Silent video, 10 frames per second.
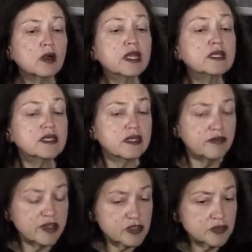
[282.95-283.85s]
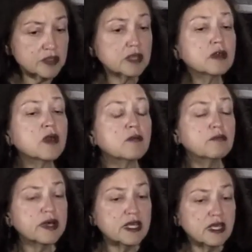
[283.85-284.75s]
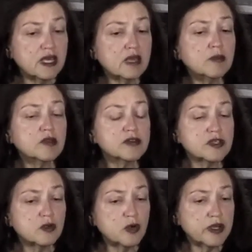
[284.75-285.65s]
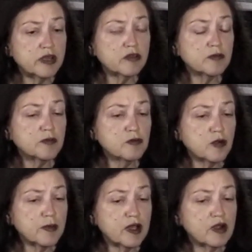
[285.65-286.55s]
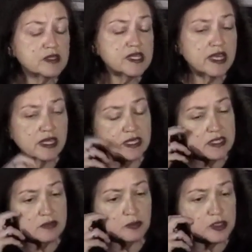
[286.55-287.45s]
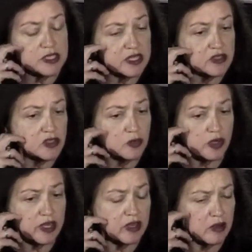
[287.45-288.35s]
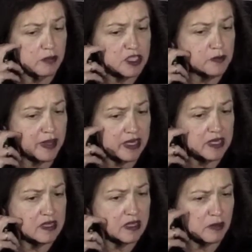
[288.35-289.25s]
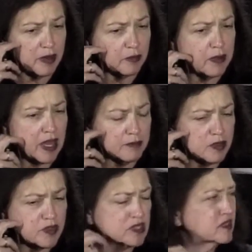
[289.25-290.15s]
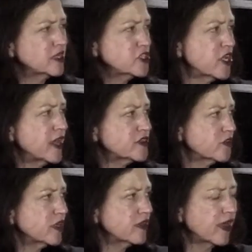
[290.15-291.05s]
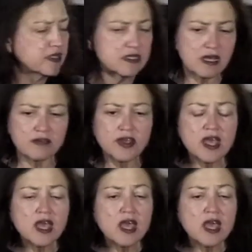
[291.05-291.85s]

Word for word: He did eventually. But he came here as the coordinator of performing arts, and he didn't pretend to or care much about anything about pop music like jazz or any right. of that stuff. Yeah.